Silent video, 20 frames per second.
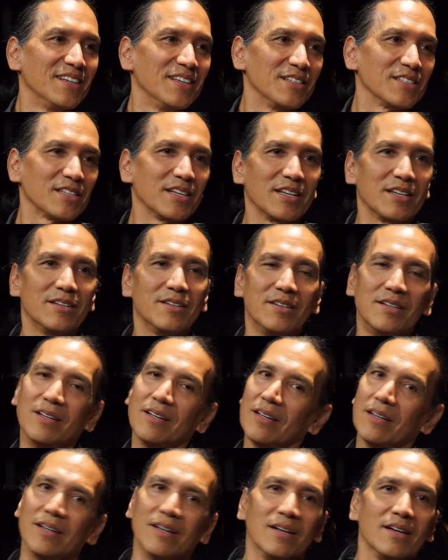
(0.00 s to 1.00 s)
It's like,
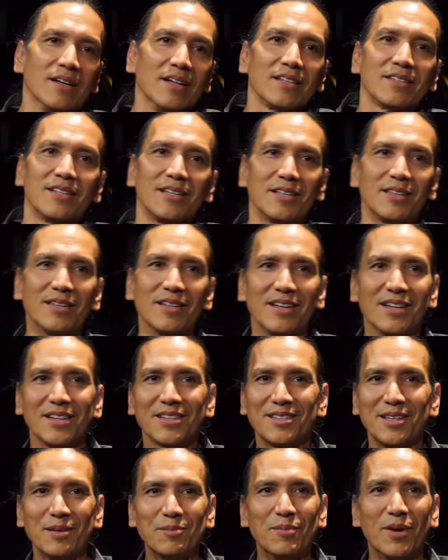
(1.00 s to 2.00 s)
I'll take, I'll
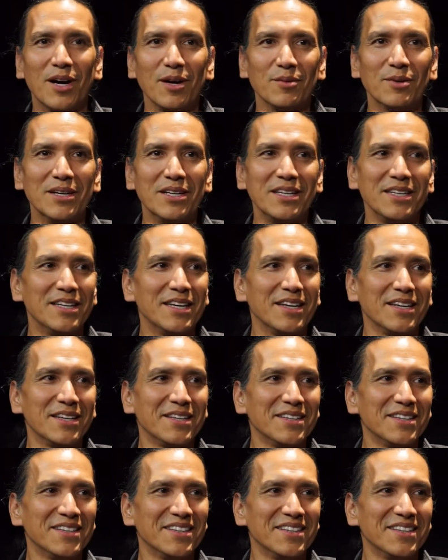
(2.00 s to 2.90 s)
take Magua any day.